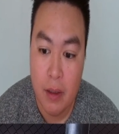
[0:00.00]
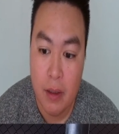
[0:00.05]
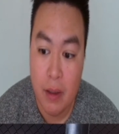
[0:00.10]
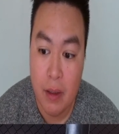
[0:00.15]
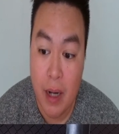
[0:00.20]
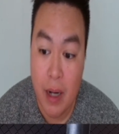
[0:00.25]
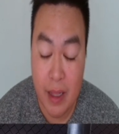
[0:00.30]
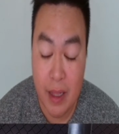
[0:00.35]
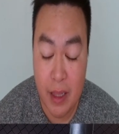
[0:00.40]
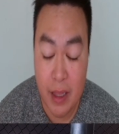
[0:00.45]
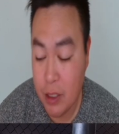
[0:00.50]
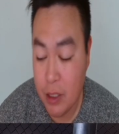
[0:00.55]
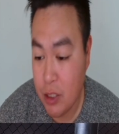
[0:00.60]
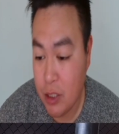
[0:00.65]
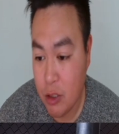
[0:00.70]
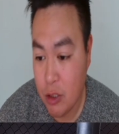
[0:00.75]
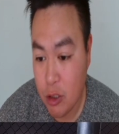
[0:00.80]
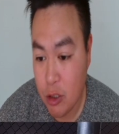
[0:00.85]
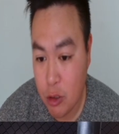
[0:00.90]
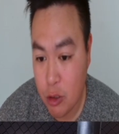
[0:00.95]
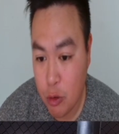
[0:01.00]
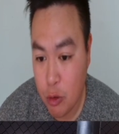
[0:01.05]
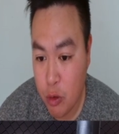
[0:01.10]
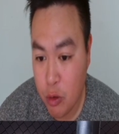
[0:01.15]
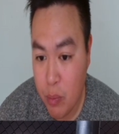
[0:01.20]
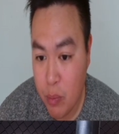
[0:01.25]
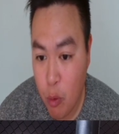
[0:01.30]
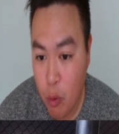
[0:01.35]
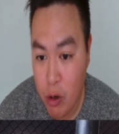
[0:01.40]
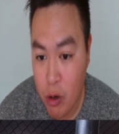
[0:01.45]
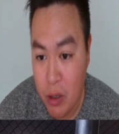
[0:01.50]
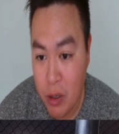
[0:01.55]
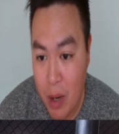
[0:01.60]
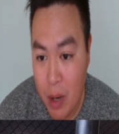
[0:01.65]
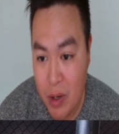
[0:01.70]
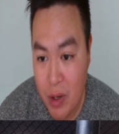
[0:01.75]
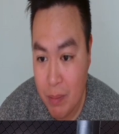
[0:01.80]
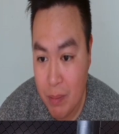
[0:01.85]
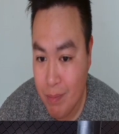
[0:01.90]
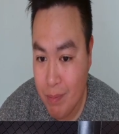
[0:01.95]
I think this is just really important. I
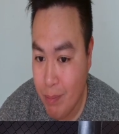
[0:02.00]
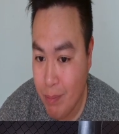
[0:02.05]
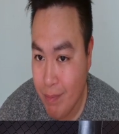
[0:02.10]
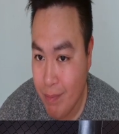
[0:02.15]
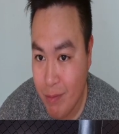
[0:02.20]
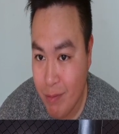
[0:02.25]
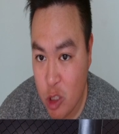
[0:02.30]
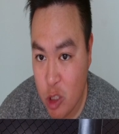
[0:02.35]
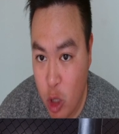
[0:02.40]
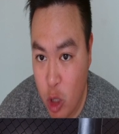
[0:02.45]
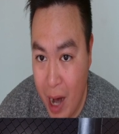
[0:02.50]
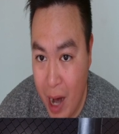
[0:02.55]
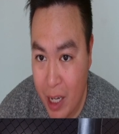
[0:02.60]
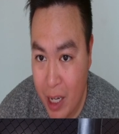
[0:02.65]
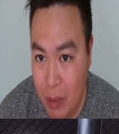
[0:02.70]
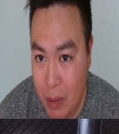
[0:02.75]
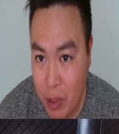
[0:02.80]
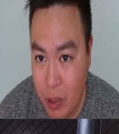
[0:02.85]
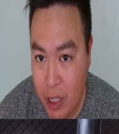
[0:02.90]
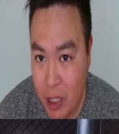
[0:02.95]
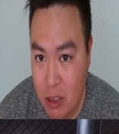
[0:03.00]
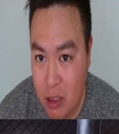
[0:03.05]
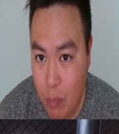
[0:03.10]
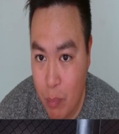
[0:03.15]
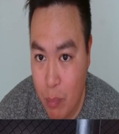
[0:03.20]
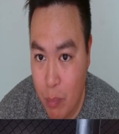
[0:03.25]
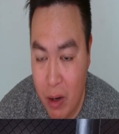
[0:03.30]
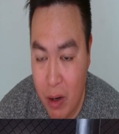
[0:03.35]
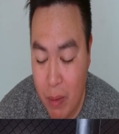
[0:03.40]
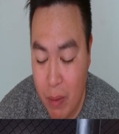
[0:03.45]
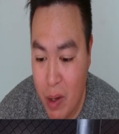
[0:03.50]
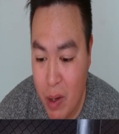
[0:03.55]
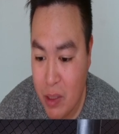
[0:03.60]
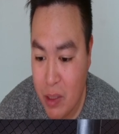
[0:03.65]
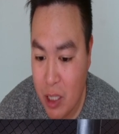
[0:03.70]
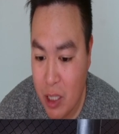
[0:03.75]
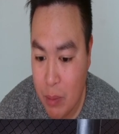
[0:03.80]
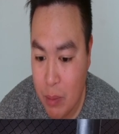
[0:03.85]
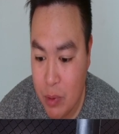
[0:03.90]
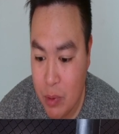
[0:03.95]
mean, tracking plays on BetMMA
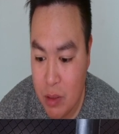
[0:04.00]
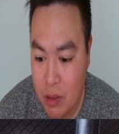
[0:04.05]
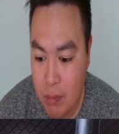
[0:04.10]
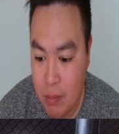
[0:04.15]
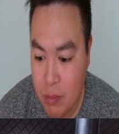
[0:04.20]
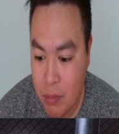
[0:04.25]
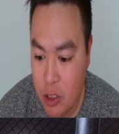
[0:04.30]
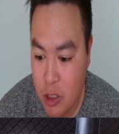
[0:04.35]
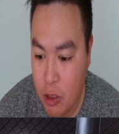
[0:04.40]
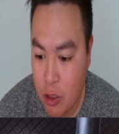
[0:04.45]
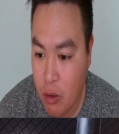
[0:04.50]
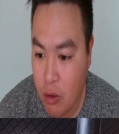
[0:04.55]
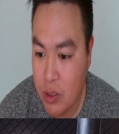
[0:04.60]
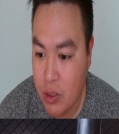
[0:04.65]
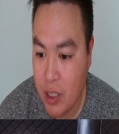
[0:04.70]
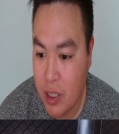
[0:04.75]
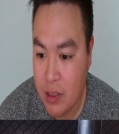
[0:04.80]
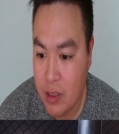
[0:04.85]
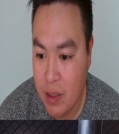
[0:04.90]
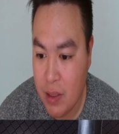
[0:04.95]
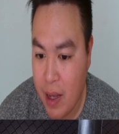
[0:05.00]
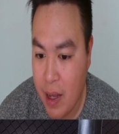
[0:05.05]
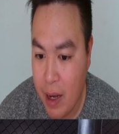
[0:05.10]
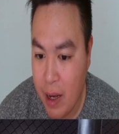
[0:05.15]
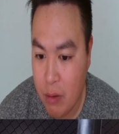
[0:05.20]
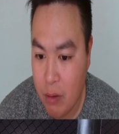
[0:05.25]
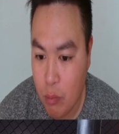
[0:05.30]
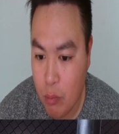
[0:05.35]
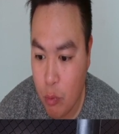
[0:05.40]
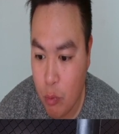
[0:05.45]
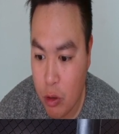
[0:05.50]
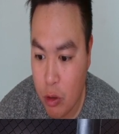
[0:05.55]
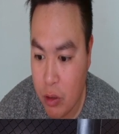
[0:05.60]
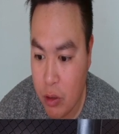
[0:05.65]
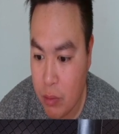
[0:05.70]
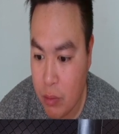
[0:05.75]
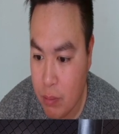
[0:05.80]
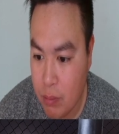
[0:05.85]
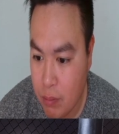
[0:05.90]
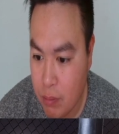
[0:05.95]
tips shows us that
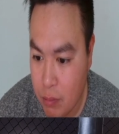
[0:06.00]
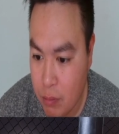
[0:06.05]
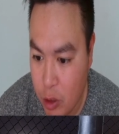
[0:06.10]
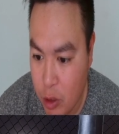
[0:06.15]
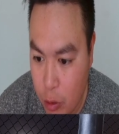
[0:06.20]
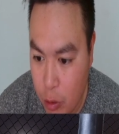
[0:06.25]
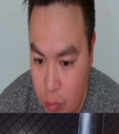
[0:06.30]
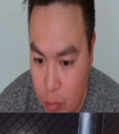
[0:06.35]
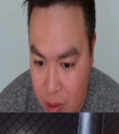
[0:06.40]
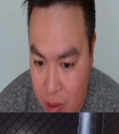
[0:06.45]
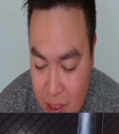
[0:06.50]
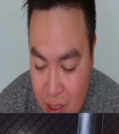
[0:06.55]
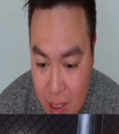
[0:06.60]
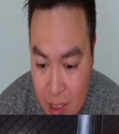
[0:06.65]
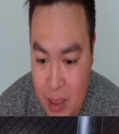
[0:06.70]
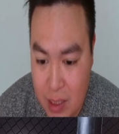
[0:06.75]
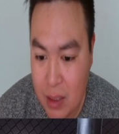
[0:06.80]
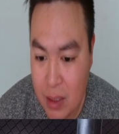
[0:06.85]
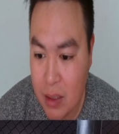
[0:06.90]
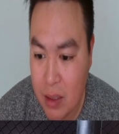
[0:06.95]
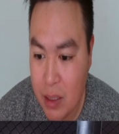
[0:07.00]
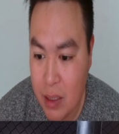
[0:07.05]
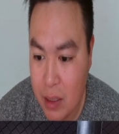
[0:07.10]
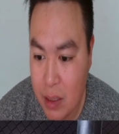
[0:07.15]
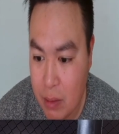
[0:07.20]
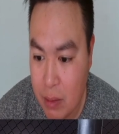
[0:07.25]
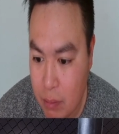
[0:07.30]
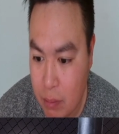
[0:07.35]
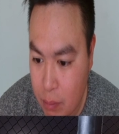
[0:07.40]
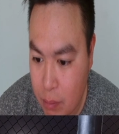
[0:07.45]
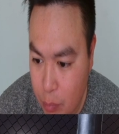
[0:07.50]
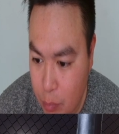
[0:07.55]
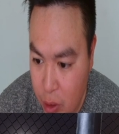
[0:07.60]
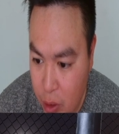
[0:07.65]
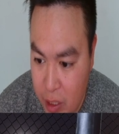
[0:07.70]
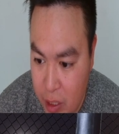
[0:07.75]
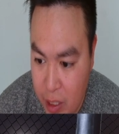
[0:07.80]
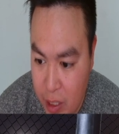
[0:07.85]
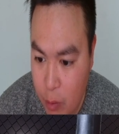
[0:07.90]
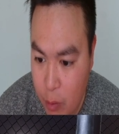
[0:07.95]
we're, consistently
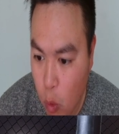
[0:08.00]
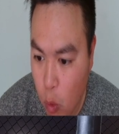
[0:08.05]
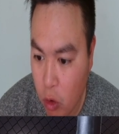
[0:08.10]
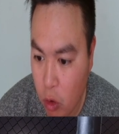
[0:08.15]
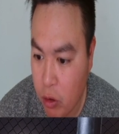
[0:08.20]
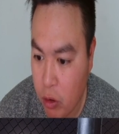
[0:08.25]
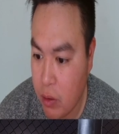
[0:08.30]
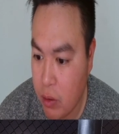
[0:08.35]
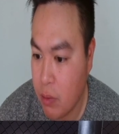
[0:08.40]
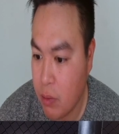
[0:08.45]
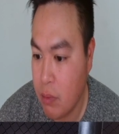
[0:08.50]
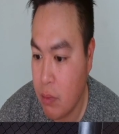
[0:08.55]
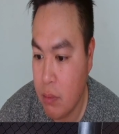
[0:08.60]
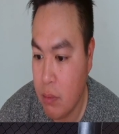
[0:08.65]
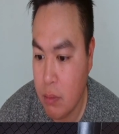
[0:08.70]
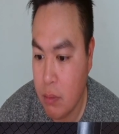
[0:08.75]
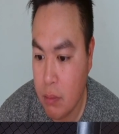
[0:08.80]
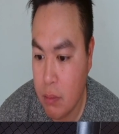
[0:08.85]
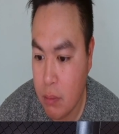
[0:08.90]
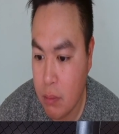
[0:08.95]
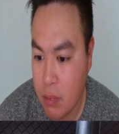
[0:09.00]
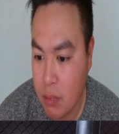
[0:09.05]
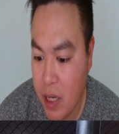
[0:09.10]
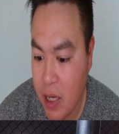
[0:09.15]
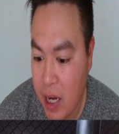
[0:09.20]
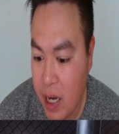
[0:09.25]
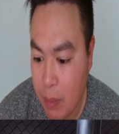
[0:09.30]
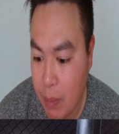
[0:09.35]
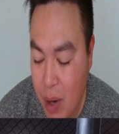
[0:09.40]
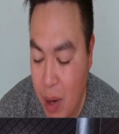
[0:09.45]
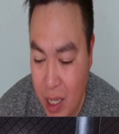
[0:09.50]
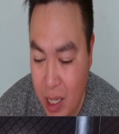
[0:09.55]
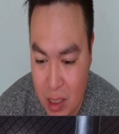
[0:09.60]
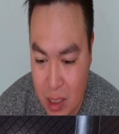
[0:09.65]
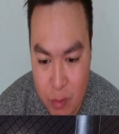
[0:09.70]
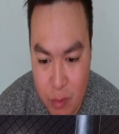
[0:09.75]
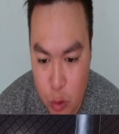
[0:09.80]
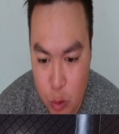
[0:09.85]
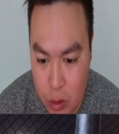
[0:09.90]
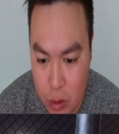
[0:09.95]
putting in work, getting
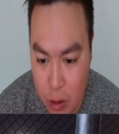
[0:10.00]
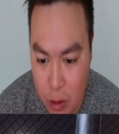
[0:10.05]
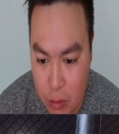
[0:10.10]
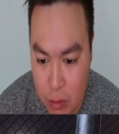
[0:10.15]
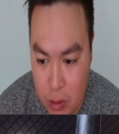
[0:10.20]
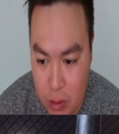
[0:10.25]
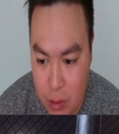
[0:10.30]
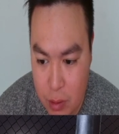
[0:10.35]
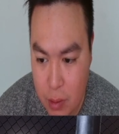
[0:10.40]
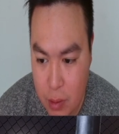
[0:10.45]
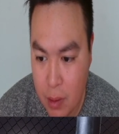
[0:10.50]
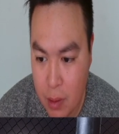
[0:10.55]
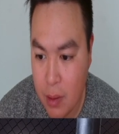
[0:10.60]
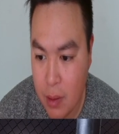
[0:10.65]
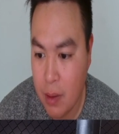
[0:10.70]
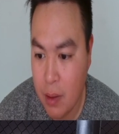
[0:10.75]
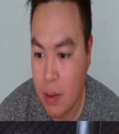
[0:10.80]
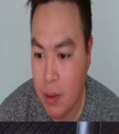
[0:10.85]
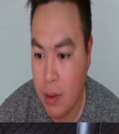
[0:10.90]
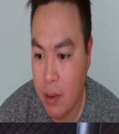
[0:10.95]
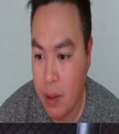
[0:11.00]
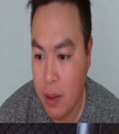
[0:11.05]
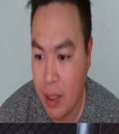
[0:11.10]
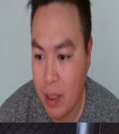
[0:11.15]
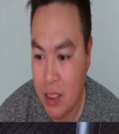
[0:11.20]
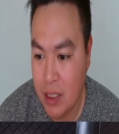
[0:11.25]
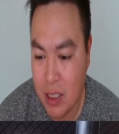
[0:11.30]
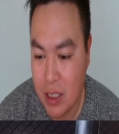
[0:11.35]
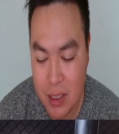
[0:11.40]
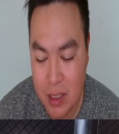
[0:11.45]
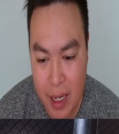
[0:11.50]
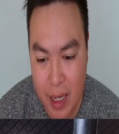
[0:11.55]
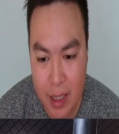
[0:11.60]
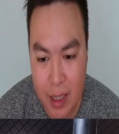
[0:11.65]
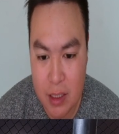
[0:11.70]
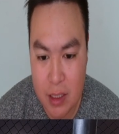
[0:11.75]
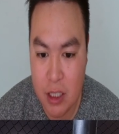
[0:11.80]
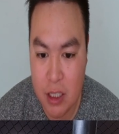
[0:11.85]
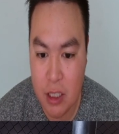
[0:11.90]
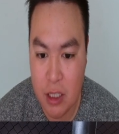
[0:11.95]
positive results, and just staying
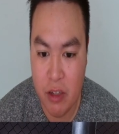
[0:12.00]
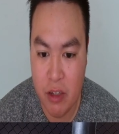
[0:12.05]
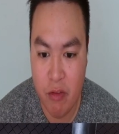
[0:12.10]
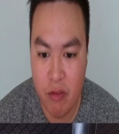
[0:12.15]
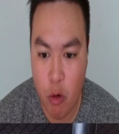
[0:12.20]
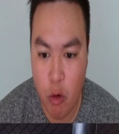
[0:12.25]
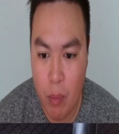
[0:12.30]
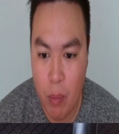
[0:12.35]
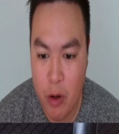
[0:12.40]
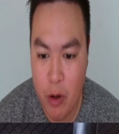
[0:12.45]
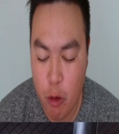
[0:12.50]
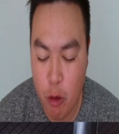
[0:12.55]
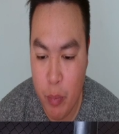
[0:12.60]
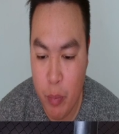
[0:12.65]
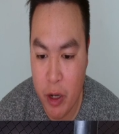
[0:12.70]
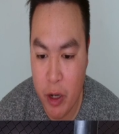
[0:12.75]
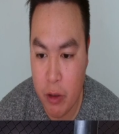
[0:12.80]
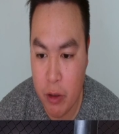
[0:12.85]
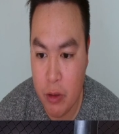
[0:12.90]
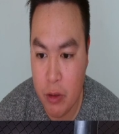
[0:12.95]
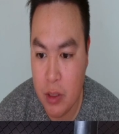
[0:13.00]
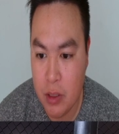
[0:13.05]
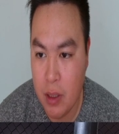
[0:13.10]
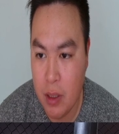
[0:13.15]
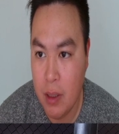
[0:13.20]
consistent for our pure pickers.